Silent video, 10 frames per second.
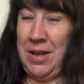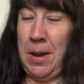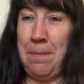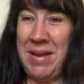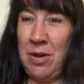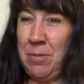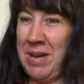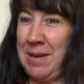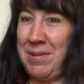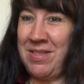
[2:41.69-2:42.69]
A meal
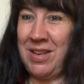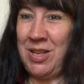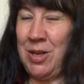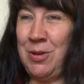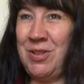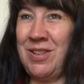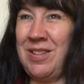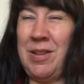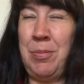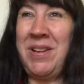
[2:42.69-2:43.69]
maybe
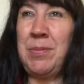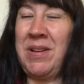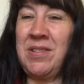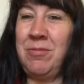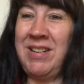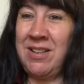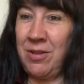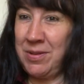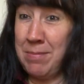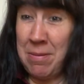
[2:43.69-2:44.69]
that brings back some really
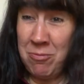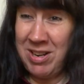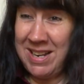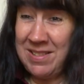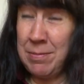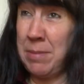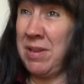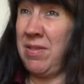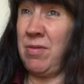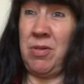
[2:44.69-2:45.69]
nice memories, maybe
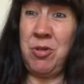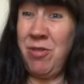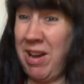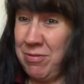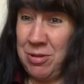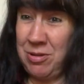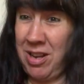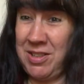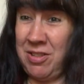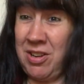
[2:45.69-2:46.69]
even of travel,
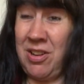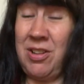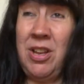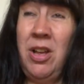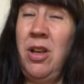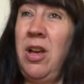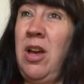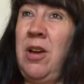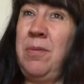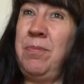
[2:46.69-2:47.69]
I don't know,
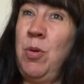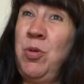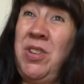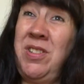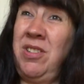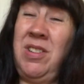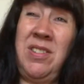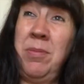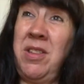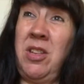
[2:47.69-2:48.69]
or just
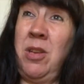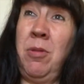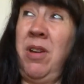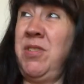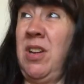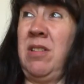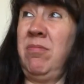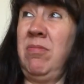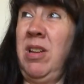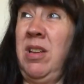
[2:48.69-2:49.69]
something that you might have
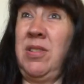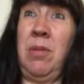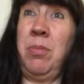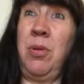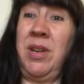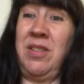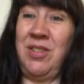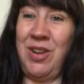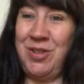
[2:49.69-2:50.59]
done at some point.